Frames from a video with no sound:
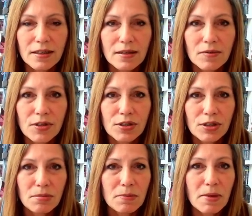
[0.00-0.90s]
used to
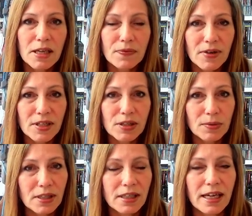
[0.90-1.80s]
be best friends
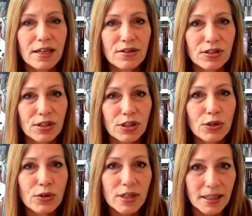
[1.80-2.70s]
with the head of the
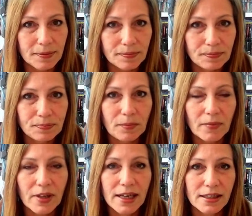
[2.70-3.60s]
security
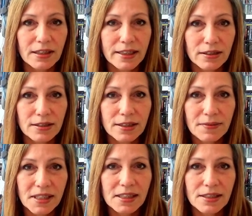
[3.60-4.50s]
at Lakeland
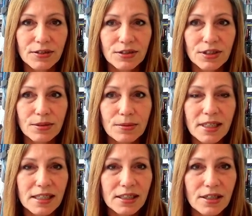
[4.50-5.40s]
Civic Center. So we
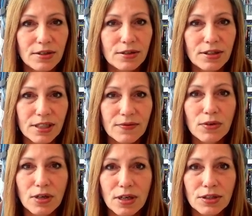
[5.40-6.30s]
got to go to several
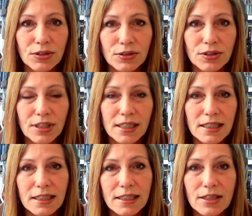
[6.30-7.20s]
concerts
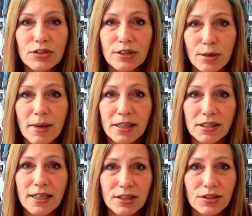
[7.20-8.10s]
and actually go
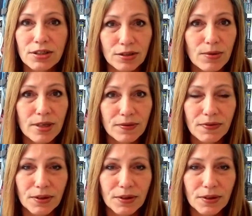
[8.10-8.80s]
backstage to quite a few.